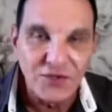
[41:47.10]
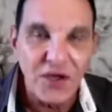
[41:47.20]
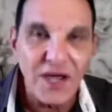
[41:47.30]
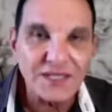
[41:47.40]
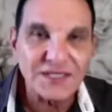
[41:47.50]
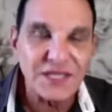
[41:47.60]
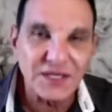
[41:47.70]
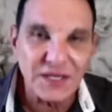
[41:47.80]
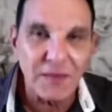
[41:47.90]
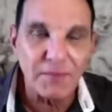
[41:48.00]
You know, I
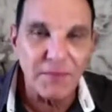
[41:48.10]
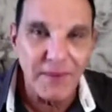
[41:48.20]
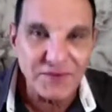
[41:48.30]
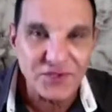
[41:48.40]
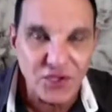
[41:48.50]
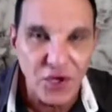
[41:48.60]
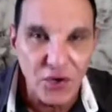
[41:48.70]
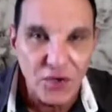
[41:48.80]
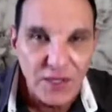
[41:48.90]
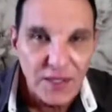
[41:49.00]
said a couple of months
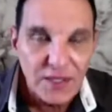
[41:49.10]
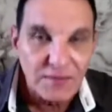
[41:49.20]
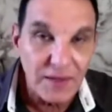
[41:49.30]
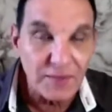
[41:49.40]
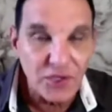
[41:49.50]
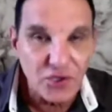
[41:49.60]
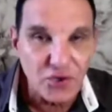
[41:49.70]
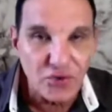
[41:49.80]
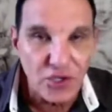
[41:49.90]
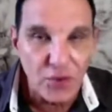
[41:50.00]
ago, maybe a
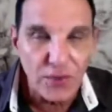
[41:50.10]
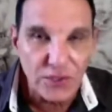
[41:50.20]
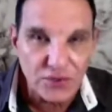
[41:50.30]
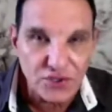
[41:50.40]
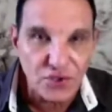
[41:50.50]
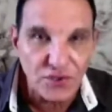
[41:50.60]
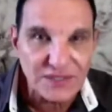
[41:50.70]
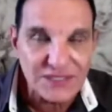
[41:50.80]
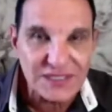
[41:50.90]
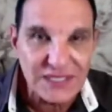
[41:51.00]
year ago, we're going to
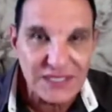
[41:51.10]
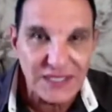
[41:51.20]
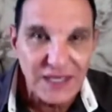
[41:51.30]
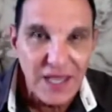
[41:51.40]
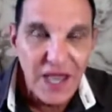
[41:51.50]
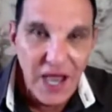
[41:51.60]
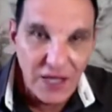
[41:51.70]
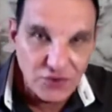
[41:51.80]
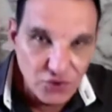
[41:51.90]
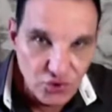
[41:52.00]
start seeing
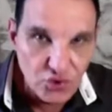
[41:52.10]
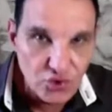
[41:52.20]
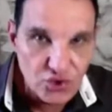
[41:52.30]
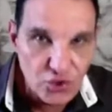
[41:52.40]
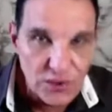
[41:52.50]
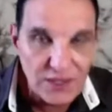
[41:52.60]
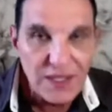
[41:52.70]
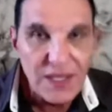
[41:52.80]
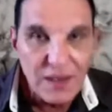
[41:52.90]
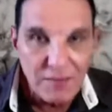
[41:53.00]

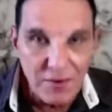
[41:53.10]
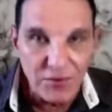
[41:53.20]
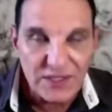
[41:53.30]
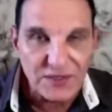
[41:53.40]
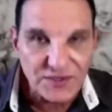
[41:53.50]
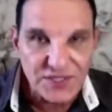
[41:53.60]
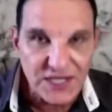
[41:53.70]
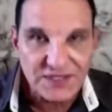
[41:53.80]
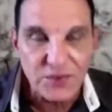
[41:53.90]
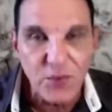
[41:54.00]
unusual miracle
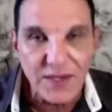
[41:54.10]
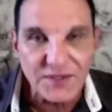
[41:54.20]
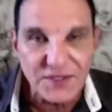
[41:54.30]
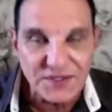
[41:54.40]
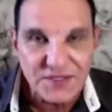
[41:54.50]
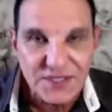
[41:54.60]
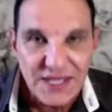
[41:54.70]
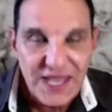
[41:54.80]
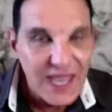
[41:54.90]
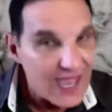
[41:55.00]
signs and wonders.
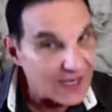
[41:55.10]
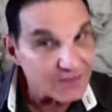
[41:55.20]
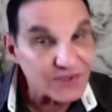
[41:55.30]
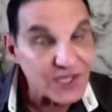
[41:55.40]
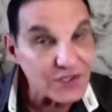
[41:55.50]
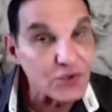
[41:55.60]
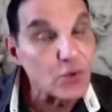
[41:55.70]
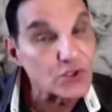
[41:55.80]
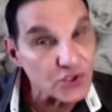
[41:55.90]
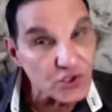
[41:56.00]
And I'm telling
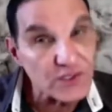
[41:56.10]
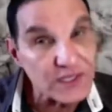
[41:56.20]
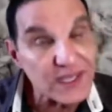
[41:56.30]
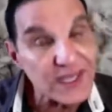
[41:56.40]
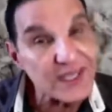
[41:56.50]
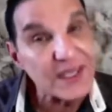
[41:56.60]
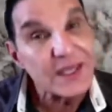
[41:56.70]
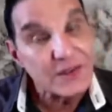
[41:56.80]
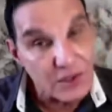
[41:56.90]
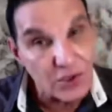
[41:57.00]
you what you're going to hear
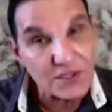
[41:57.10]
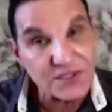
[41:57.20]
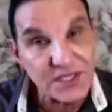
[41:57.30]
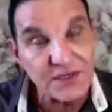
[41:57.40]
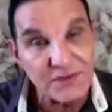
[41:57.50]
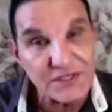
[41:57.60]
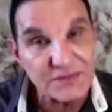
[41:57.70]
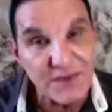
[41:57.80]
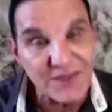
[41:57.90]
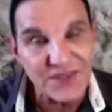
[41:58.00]
the last Sunday of
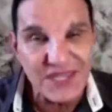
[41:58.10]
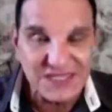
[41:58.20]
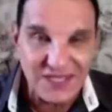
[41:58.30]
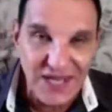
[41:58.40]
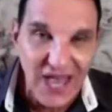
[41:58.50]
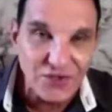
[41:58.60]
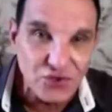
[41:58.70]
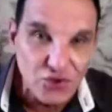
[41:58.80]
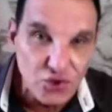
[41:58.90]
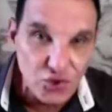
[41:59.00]
this month is an
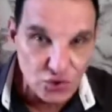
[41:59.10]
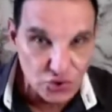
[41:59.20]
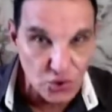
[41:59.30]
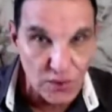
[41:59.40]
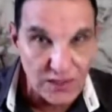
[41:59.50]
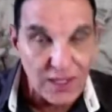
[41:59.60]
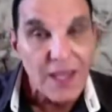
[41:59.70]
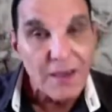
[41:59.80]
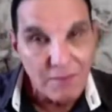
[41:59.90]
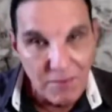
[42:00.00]
unusual
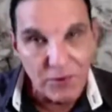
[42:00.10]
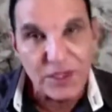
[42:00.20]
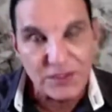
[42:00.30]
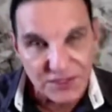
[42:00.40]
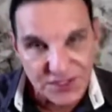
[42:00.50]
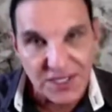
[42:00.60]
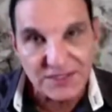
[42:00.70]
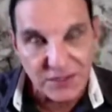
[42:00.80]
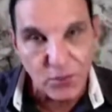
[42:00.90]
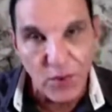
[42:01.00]
miracle
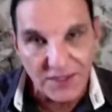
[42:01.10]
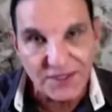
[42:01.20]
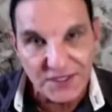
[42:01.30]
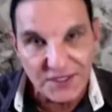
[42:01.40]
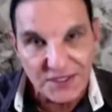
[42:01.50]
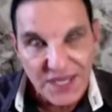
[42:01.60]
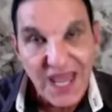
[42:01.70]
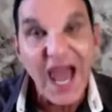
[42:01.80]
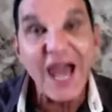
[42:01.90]
signs and wonders,